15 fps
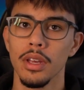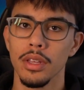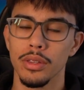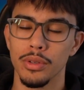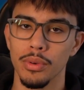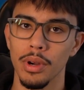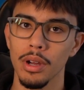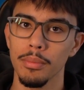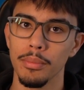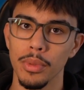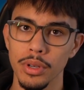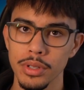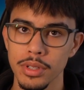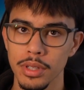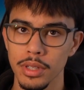throughout
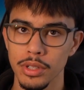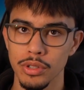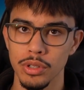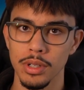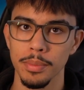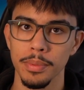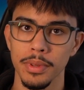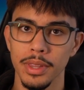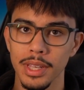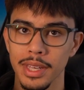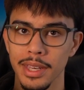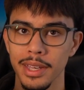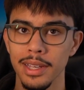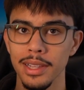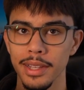most of the trip the
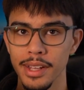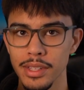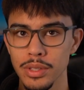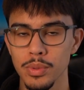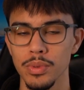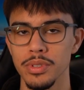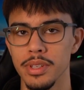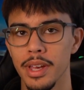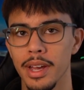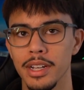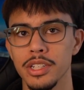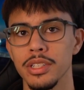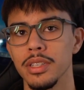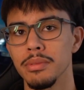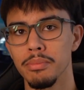kit lens was
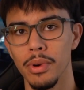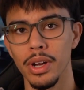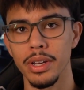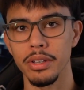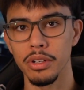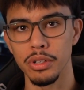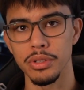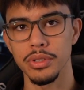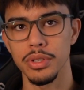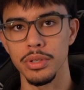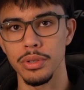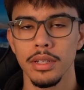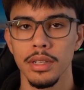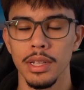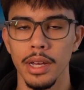actually my go-to.